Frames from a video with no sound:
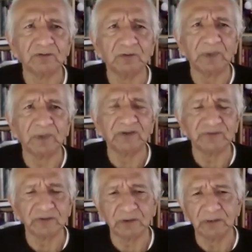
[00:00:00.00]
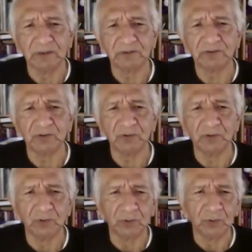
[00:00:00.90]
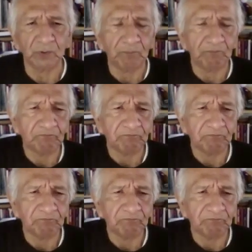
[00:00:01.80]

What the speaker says: to basically to